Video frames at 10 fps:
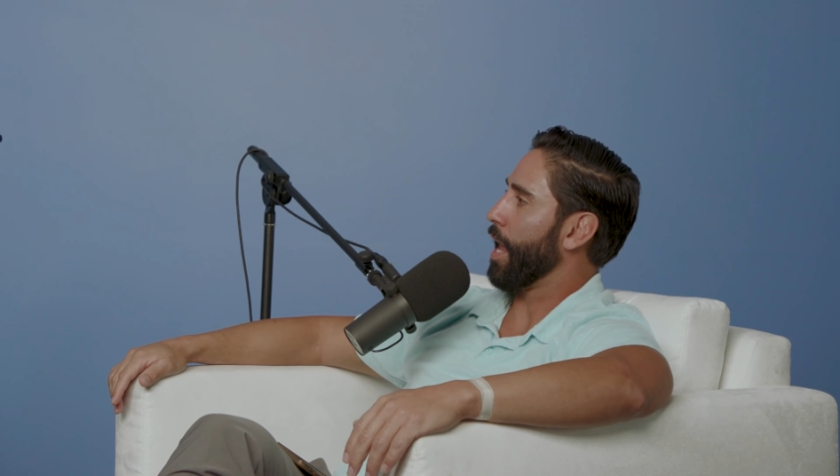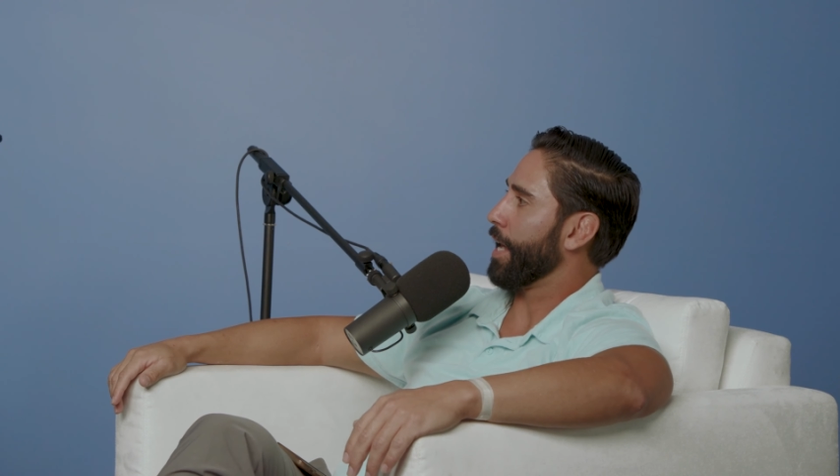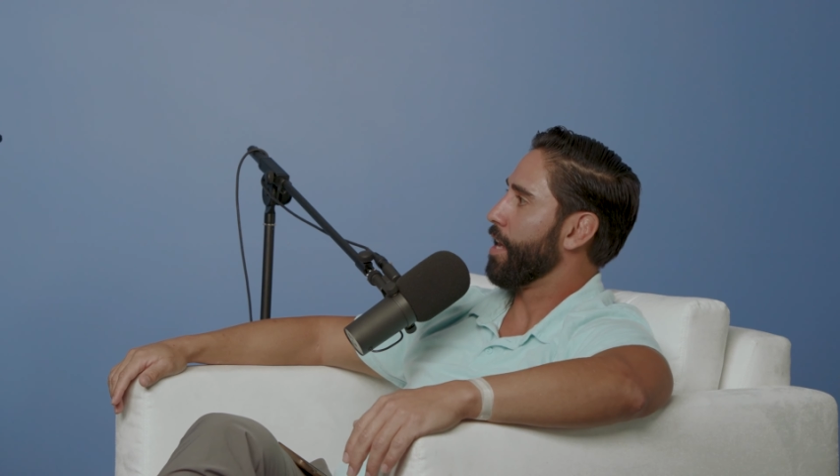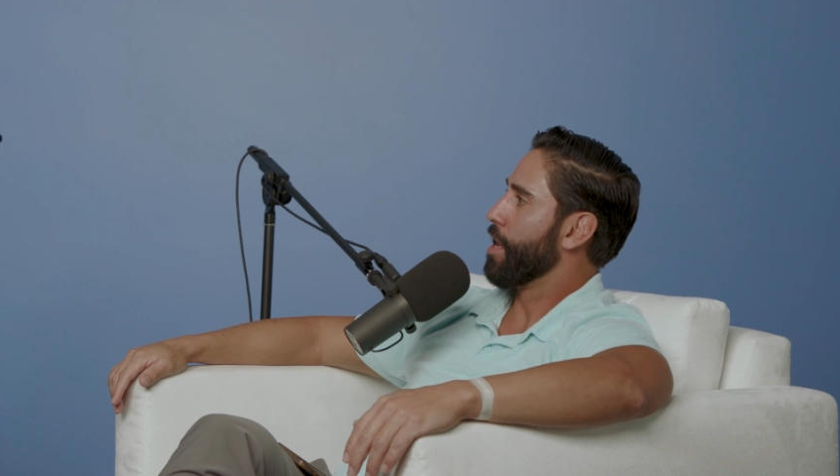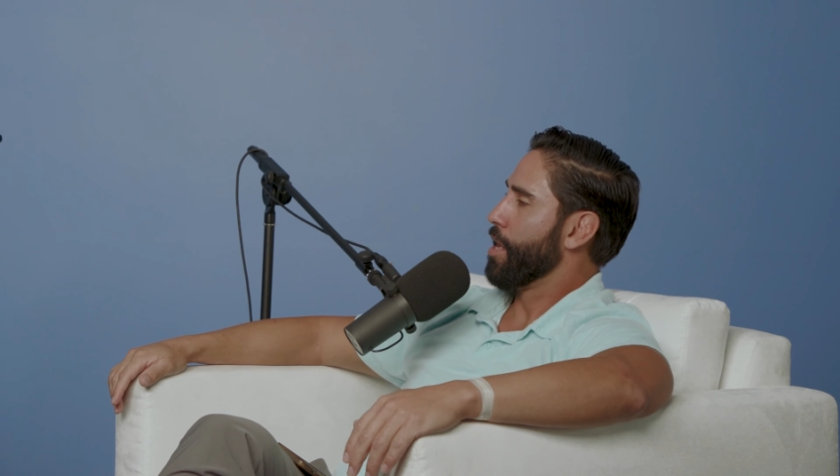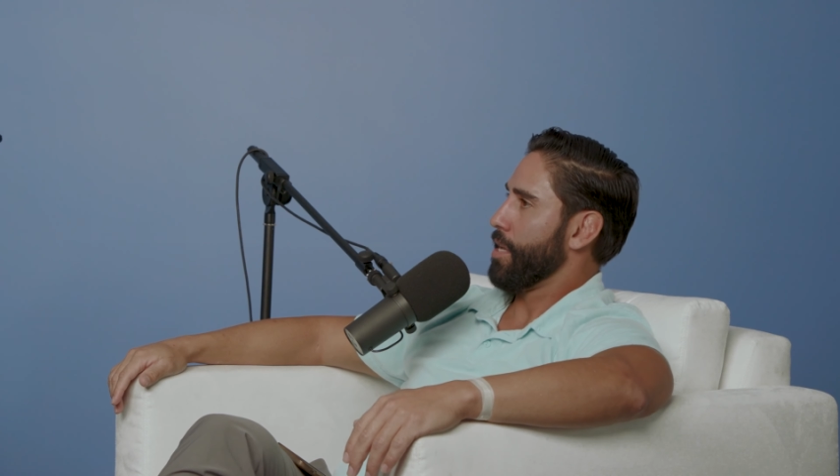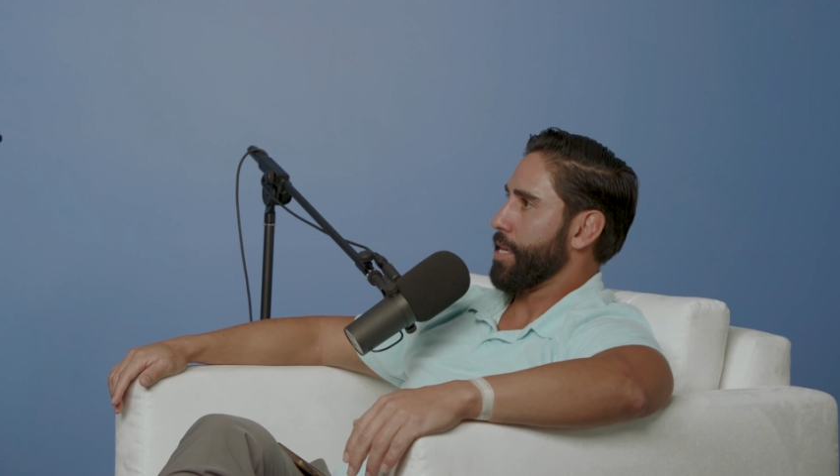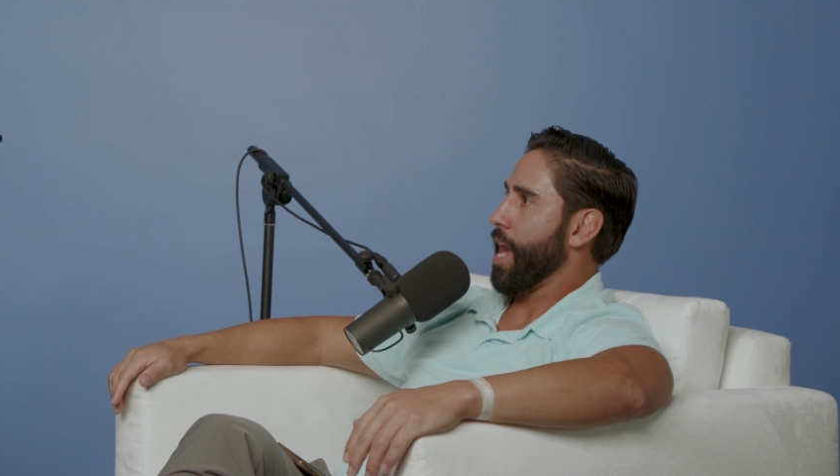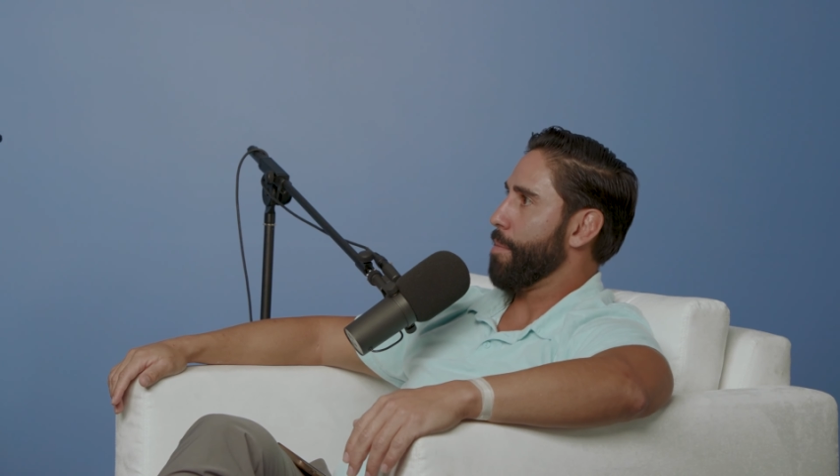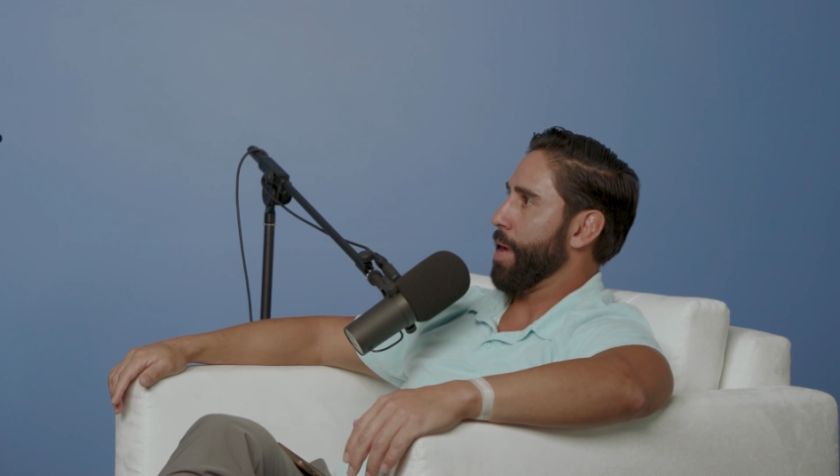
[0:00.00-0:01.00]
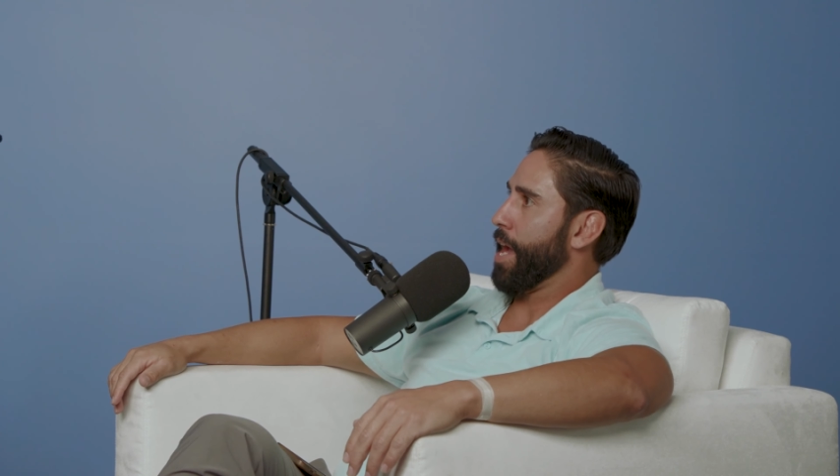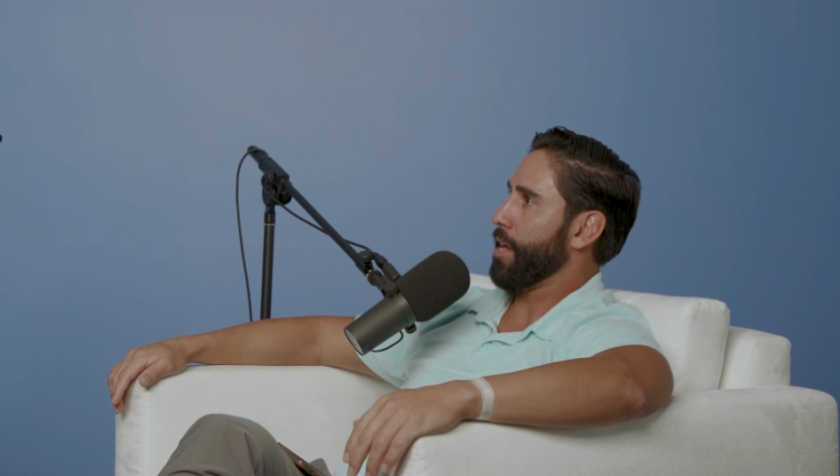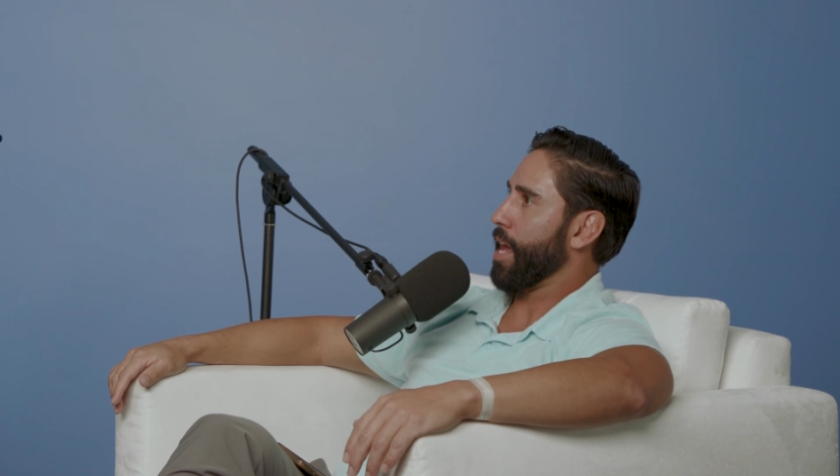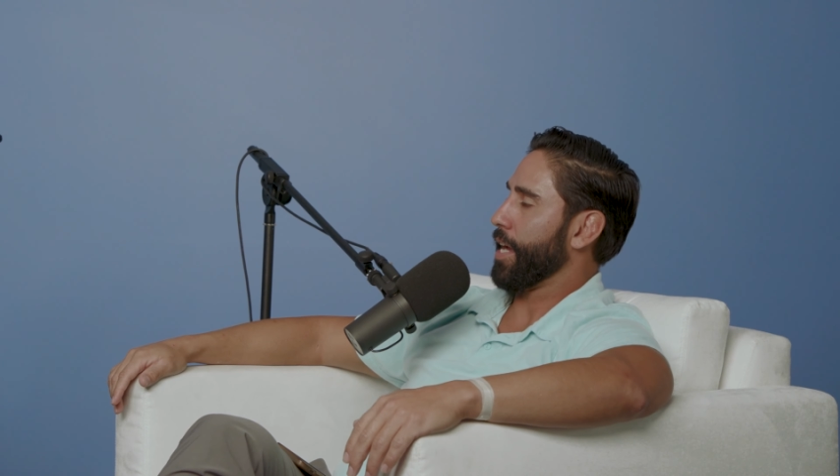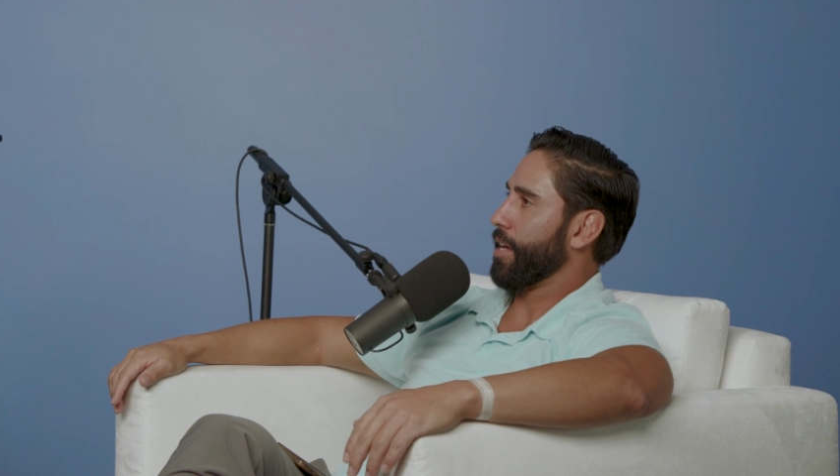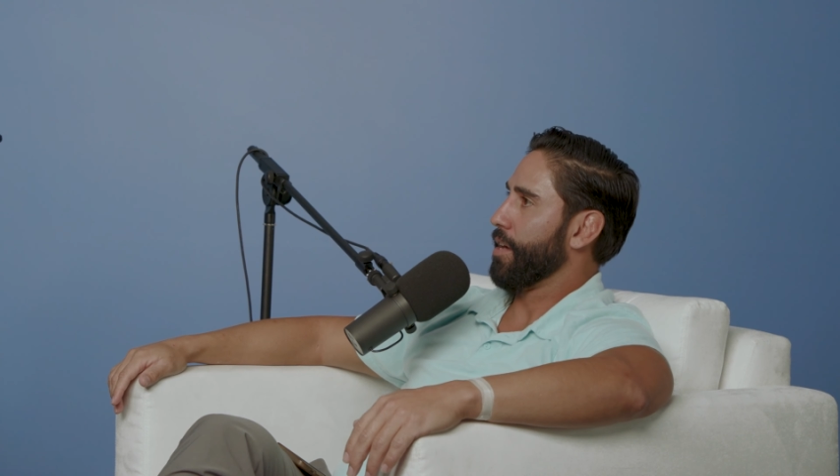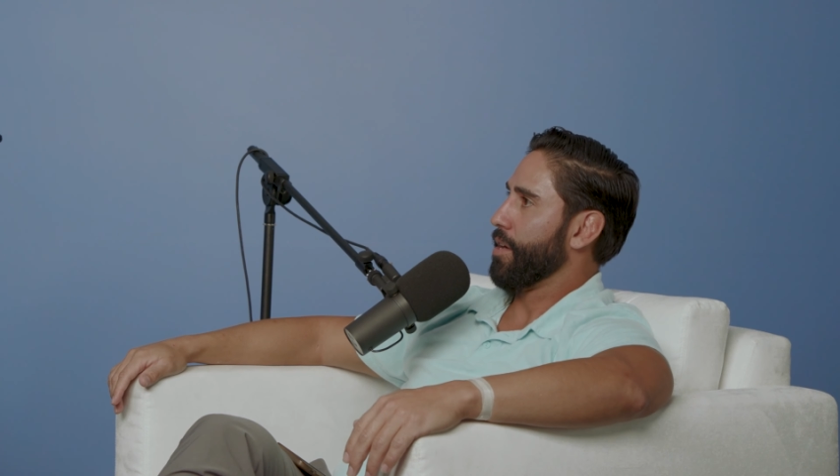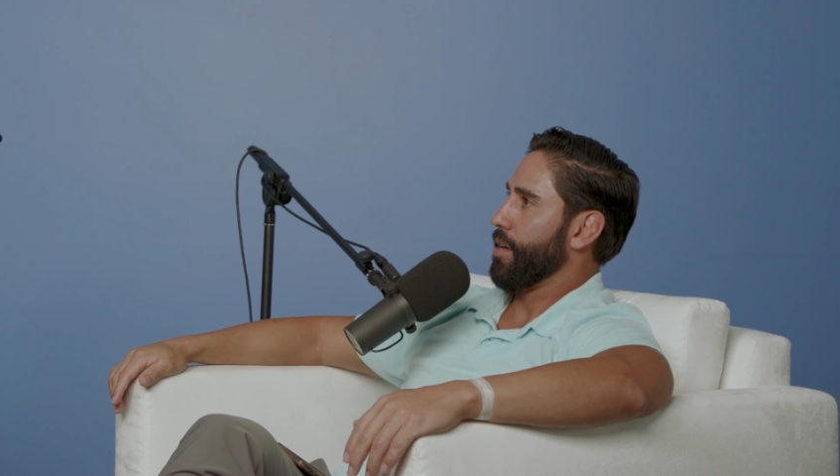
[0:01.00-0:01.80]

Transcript: Like, yeah, man, like